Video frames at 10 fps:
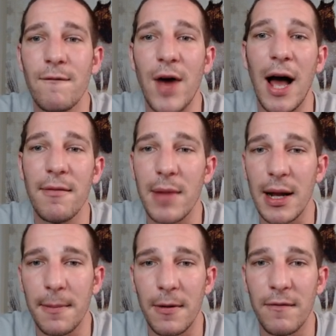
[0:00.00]
5
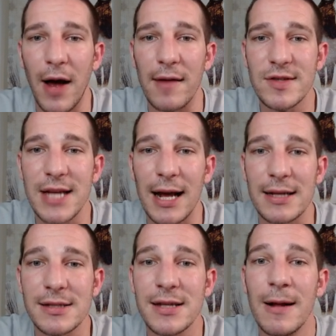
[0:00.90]
mana per 5
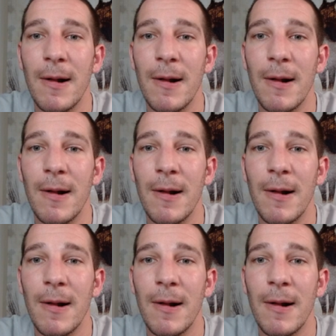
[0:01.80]
seconds.